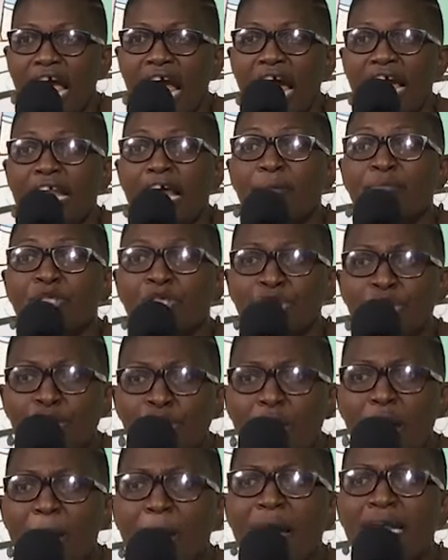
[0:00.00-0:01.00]
And I'm
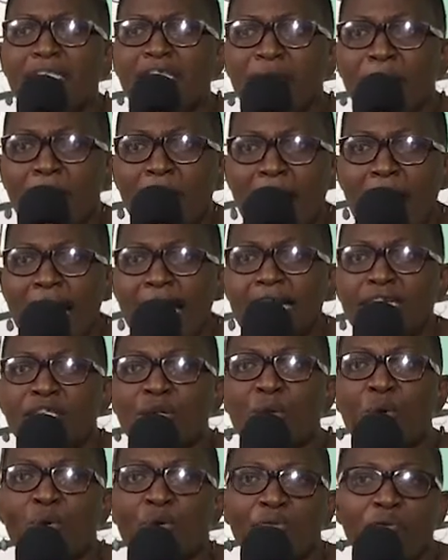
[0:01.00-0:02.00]
sure Bartimaeus
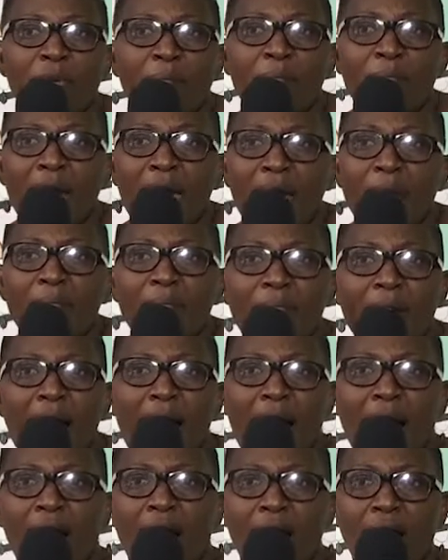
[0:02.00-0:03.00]
could
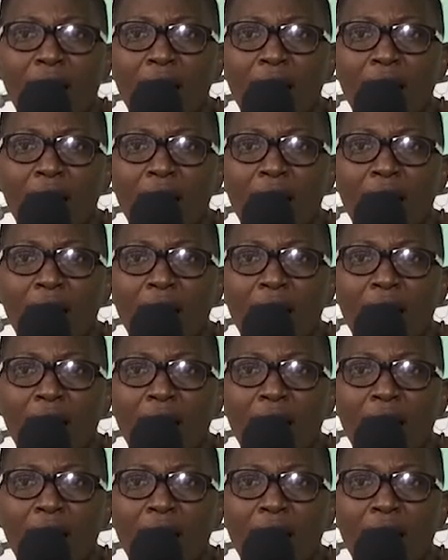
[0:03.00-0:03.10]
remember